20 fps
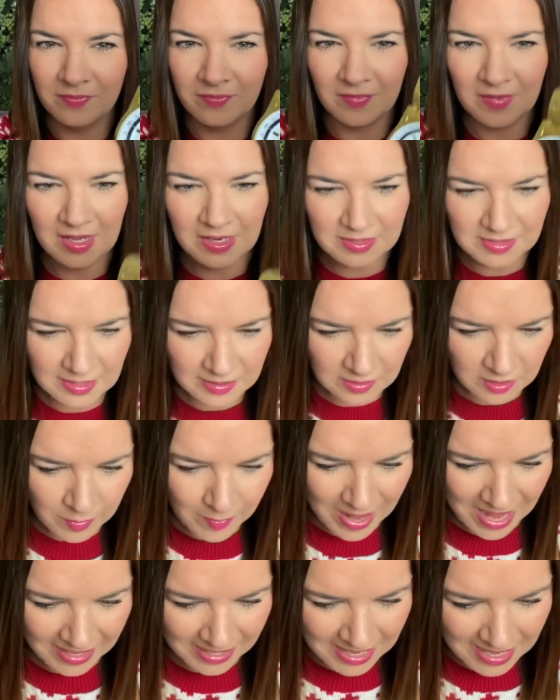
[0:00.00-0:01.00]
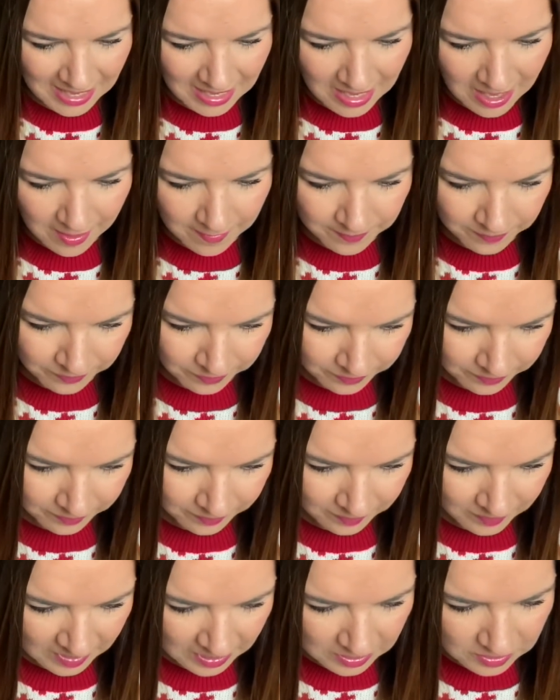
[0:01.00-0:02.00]
And it says on the back here,
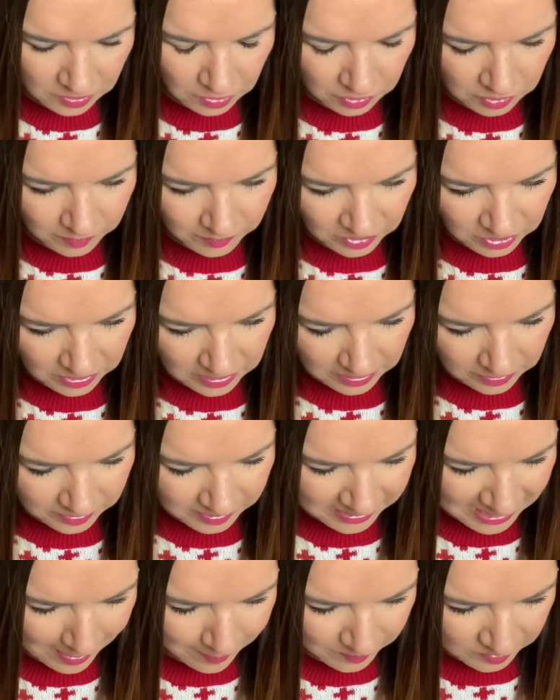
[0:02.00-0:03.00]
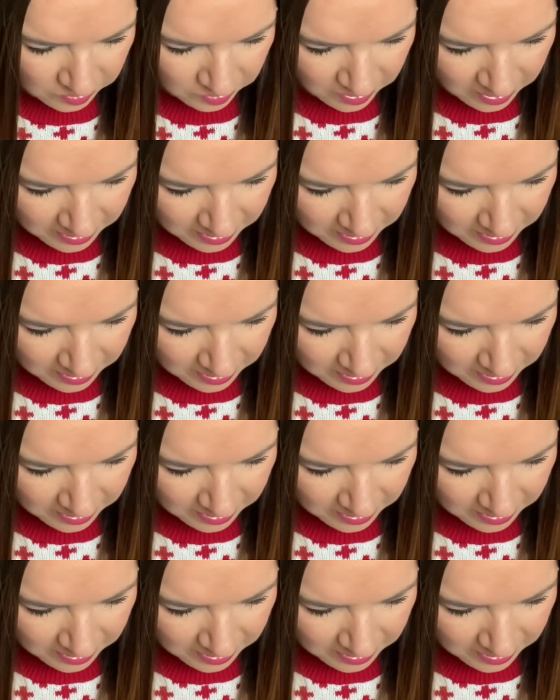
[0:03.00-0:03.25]
it's got some good little stamps on it.